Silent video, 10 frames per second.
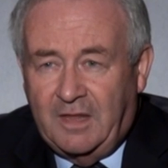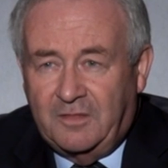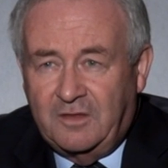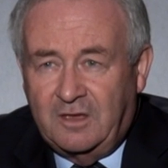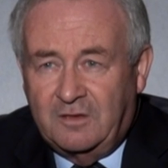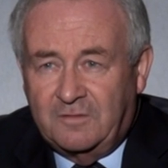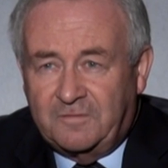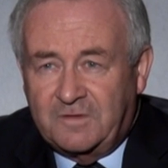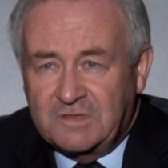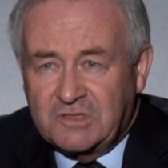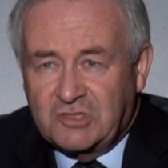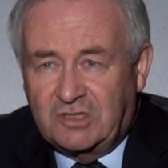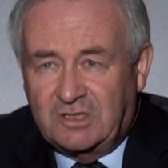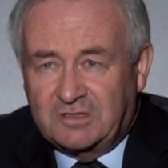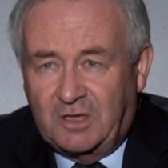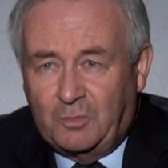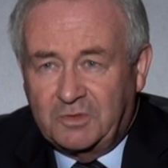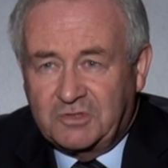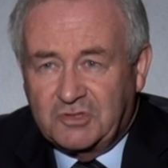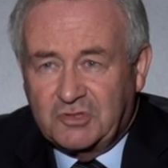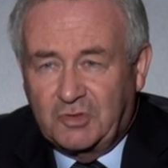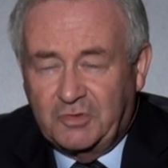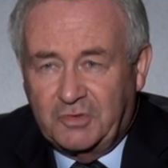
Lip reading: The first chart I want to show